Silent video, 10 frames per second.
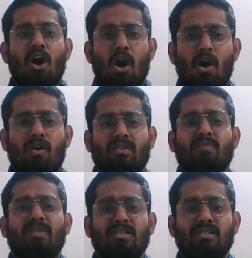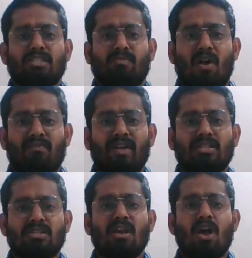or the business
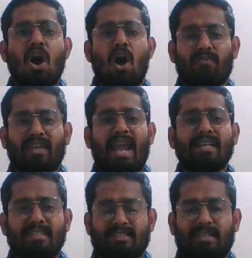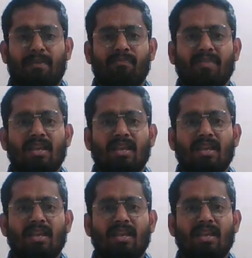profits of the entity.